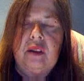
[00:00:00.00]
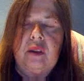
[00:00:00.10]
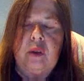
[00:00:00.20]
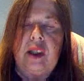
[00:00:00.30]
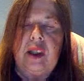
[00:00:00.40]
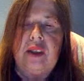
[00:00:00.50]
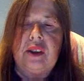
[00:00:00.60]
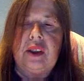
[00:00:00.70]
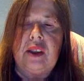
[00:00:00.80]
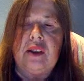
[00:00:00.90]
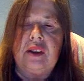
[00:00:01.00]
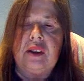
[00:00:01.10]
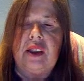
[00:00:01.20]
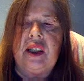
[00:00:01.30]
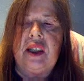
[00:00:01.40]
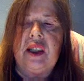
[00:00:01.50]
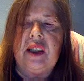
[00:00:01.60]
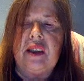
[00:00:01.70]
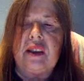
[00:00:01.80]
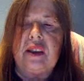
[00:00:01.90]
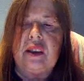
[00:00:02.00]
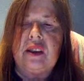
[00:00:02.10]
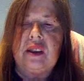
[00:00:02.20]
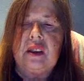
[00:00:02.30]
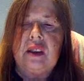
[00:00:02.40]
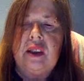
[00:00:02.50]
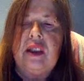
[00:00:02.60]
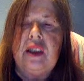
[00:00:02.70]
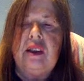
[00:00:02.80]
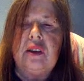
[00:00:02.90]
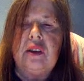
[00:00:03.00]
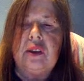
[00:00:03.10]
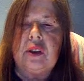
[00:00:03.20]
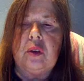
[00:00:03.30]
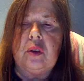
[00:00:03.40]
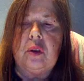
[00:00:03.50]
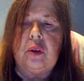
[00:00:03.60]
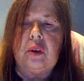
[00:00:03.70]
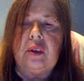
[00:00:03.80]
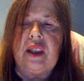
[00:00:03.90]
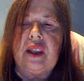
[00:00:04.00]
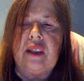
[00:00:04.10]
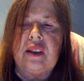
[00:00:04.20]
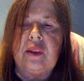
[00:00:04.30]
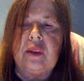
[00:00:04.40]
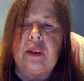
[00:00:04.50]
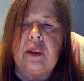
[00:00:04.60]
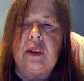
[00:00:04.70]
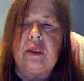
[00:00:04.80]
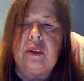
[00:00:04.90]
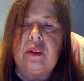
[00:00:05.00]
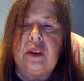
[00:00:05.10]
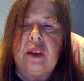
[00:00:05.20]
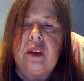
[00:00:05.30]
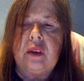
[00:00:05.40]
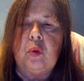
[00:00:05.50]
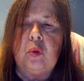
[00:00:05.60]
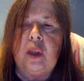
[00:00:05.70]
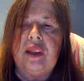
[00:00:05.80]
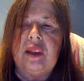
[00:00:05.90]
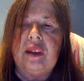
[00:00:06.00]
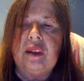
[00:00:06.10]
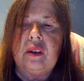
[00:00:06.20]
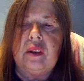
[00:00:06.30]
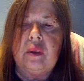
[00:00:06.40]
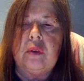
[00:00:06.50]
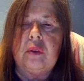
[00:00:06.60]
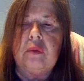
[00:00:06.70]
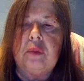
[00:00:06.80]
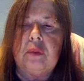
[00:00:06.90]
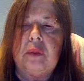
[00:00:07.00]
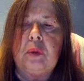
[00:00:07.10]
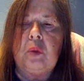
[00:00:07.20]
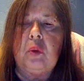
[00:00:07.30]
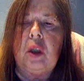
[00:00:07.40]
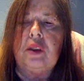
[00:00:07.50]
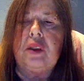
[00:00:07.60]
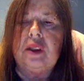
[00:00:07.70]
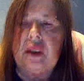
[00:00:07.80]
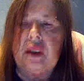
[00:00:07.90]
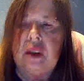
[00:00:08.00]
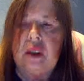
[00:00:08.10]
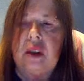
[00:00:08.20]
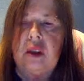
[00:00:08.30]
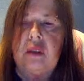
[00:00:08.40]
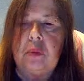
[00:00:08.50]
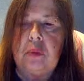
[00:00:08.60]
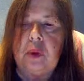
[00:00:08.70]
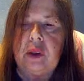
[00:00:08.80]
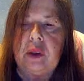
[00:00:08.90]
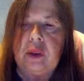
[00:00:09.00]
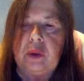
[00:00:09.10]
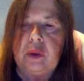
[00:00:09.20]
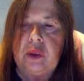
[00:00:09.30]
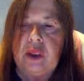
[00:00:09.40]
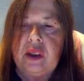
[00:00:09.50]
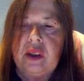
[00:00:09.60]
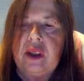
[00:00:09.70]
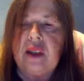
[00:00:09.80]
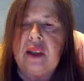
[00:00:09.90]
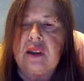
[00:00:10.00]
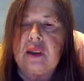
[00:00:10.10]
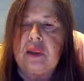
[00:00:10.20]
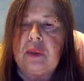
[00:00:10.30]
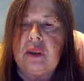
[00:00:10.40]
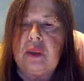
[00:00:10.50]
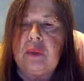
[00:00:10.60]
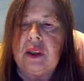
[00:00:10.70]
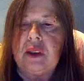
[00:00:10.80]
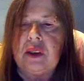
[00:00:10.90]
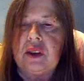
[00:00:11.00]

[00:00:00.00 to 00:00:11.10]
grandson's dance eight years old dancing around a wedding with people watching and ah, boy who can't speak much.